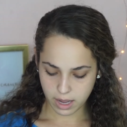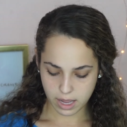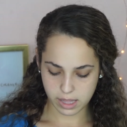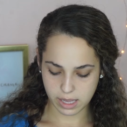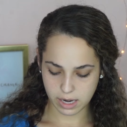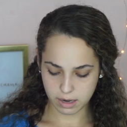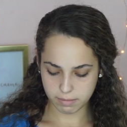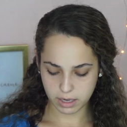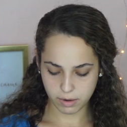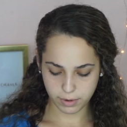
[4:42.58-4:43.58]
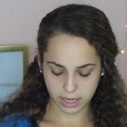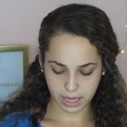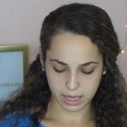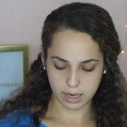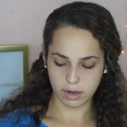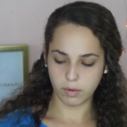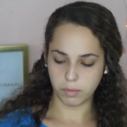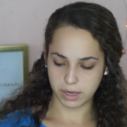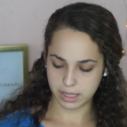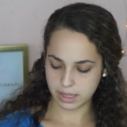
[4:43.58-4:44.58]
and then I'll be going in
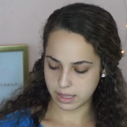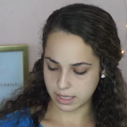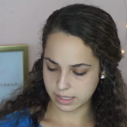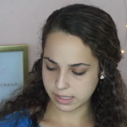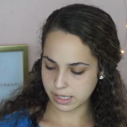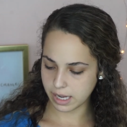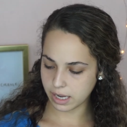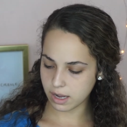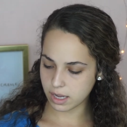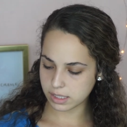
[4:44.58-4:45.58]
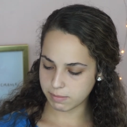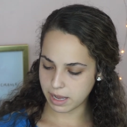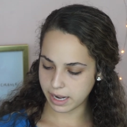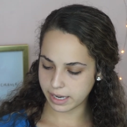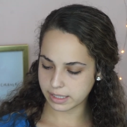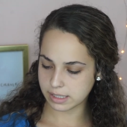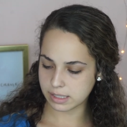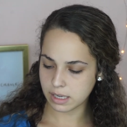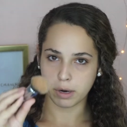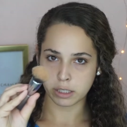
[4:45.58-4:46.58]
with this It
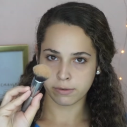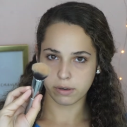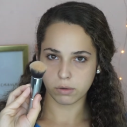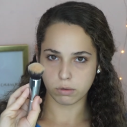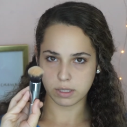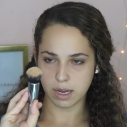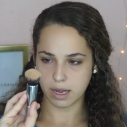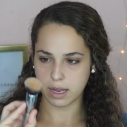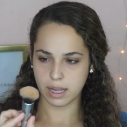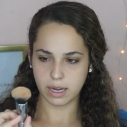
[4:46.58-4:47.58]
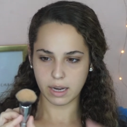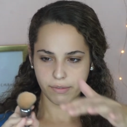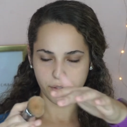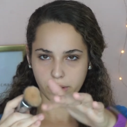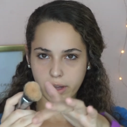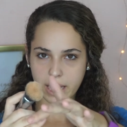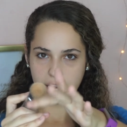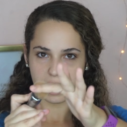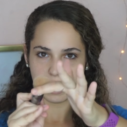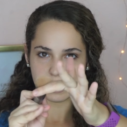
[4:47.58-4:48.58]
Cosmetics brush for Ulta, and if you look at
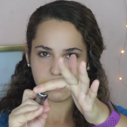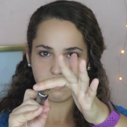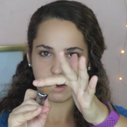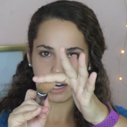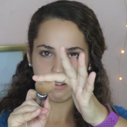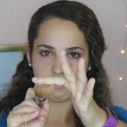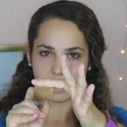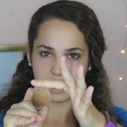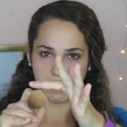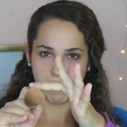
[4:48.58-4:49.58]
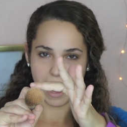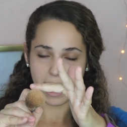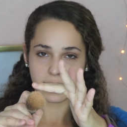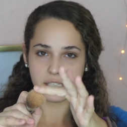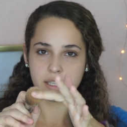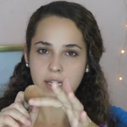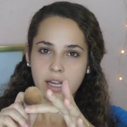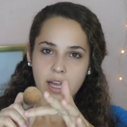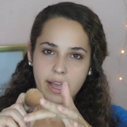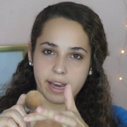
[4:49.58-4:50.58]
it, it is very finely packed,
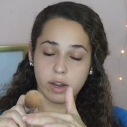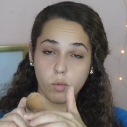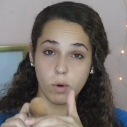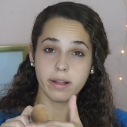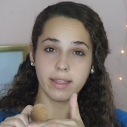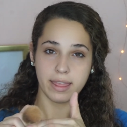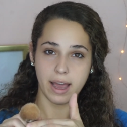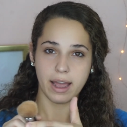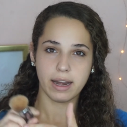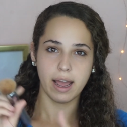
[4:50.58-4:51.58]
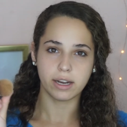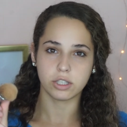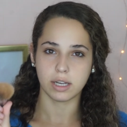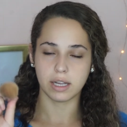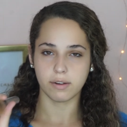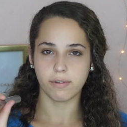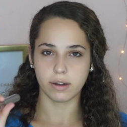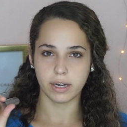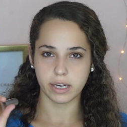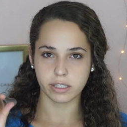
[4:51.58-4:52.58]
and you want that actually in a
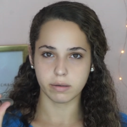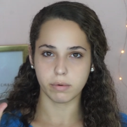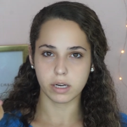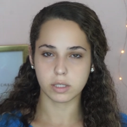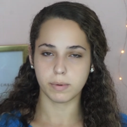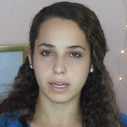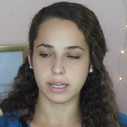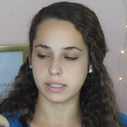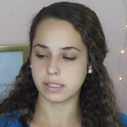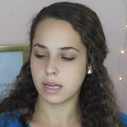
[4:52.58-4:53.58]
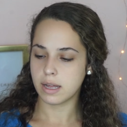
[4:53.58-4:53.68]
foundation brush, because